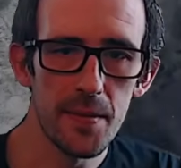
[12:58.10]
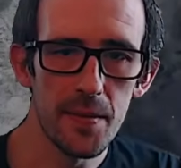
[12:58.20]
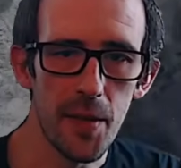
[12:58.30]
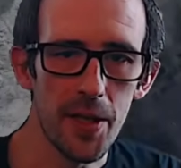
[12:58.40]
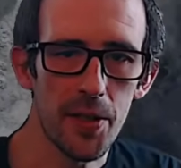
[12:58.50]

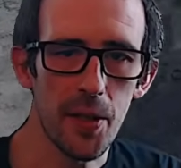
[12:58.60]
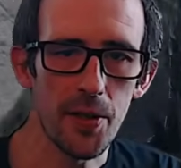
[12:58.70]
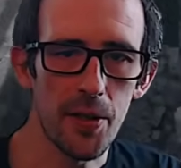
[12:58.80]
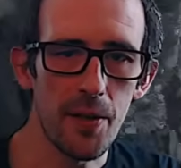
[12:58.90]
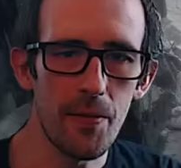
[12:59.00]
But I just go to
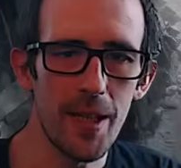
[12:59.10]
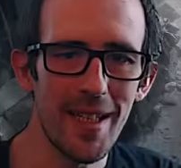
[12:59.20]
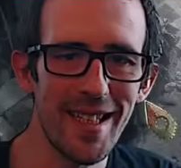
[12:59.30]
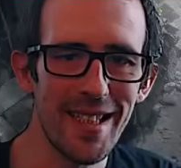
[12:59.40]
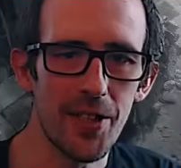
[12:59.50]
show you don't really
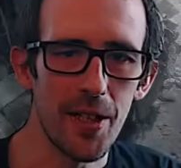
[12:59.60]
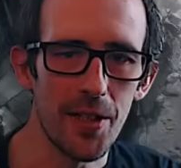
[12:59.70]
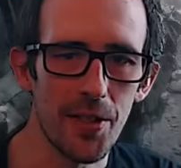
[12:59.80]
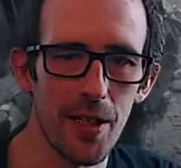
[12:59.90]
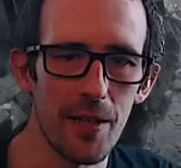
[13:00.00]
need
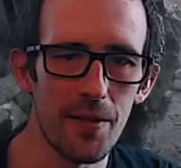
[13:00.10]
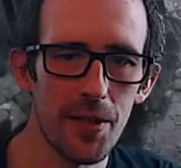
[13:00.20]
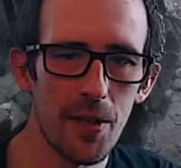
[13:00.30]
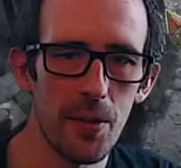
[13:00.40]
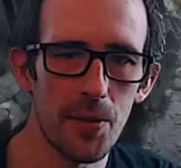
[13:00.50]
charge staff.
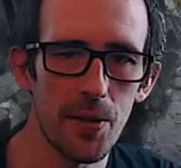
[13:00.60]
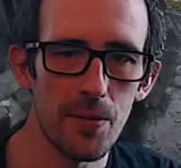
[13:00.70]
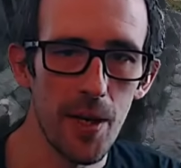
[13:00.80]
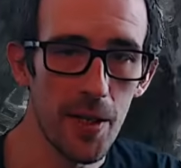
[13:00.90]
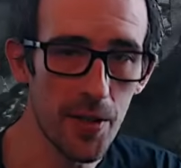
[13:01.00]
It's optional.
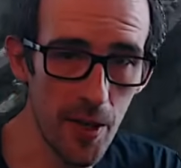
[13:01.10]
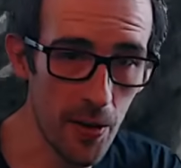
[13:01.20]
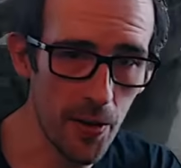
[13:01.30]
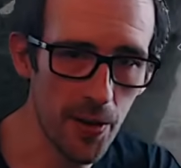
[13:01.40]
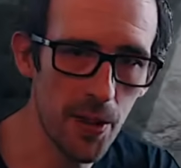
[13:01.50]

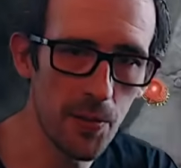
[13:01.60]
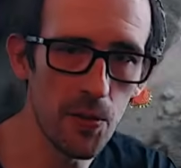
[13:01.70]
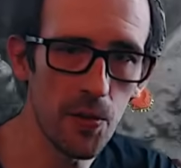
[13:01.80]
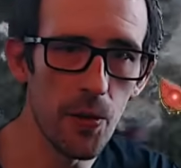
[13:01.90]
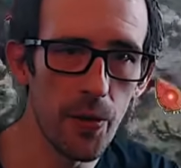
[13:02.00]
Stuck on a
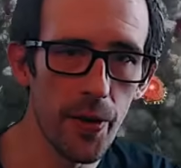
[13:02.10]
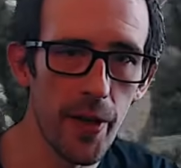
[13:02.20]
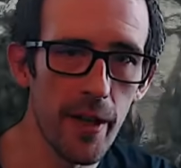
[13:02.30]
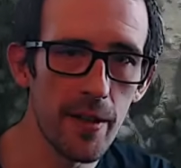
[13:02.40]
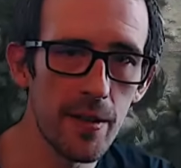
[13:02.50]
small corner
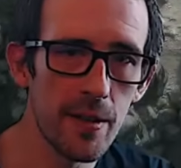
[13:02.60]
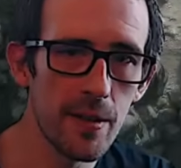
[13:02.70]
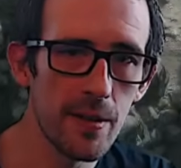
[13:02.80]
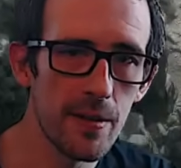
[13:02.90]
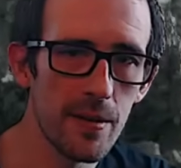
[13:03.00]
there.
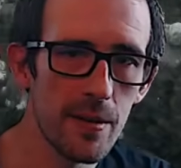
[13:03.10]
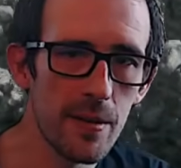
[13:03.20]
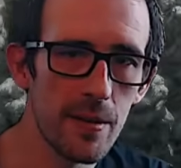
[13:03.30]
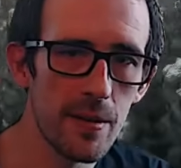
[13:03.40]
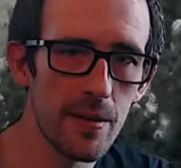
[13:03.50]

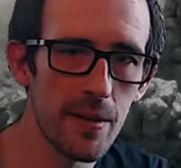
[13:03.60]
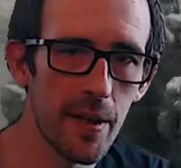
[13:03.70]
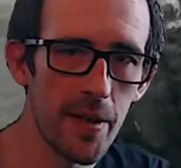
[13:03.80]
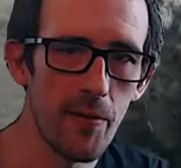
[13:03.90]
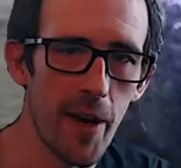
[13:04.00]

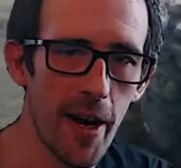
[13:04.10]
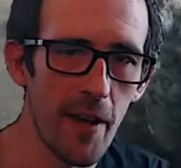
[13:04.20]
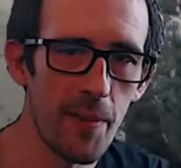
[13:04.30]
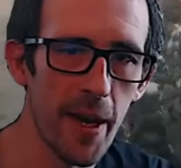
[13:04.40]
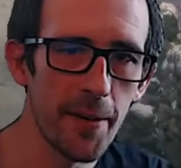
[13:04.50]
Then ran out
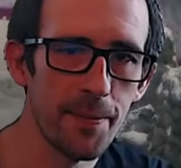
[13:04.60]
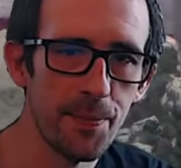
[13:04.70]
of mana.